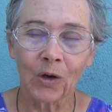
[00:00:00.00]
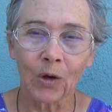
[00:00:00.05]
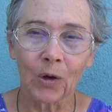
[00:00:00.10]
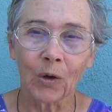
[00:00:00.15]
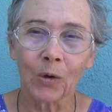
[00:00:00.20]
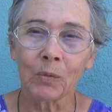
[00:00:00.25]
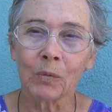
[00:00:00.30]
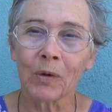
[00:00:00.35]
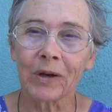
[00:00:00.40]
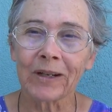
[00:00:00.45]

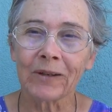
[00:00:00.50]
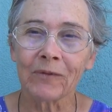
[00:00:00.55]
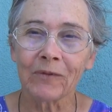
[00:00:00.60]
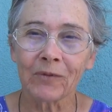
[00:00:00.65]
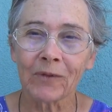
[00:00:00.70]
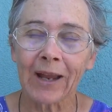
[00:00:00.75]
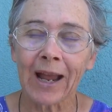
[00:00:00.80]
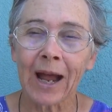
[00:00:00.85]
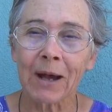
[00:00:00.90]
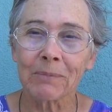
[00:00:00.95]
or what
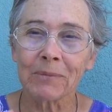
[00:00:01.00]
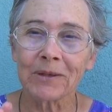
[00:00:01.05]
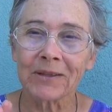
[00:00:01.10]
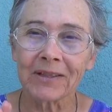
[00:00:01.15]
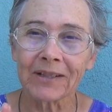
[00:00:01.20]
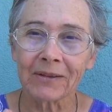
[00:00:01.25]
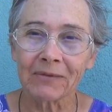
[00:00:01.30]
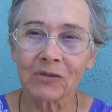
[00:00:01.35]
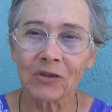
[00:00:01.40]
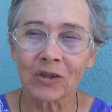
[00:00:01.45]
if
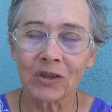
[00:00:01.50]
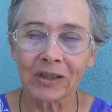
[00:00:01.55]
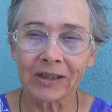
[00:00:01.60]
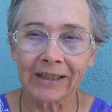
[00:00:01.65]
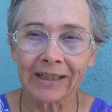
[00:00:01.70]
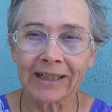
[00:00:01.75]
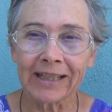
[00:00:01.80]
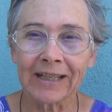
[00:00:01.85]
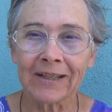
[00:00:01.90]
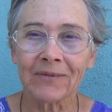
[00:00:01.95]
happens if she
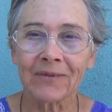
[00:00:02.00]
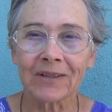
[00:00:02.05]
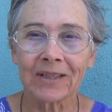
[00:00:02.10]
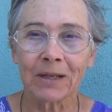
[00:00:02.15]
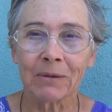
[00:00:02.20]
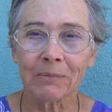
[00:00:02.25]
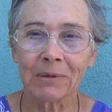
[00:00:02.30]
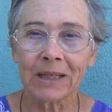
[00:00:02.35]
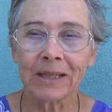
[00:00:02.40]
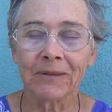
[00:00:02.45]
leaves
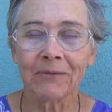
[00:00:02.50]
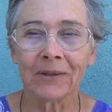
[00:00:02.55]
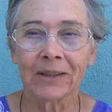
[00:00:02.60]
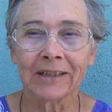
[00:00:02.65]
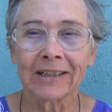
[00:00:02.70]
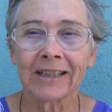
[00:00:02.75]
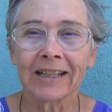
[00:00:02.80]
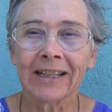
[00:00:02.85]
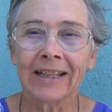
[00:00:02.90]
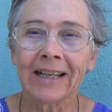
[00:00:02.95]
him
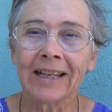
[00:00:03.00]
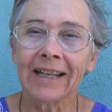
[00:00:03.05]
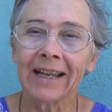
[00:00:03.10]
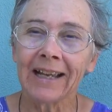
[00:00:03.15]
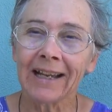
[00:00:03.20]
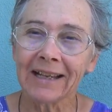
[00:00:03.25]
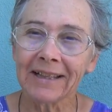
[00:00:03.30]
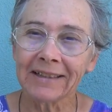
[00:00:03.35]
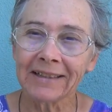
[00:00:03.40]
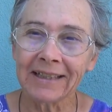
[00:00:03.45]
even,
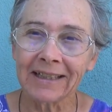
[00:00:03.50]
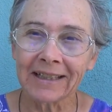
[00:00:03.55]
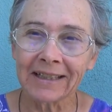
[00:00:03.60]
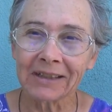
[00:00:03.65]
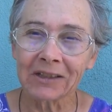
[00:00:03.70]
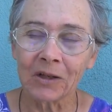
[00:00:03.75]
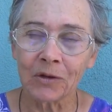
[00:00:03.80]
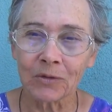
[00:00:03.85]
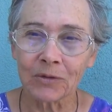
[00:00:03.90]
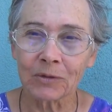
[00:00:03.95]
and
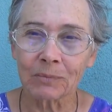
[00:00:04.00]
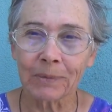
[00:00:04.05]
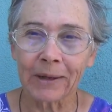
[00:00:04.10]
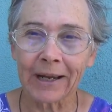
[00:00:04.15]
then goes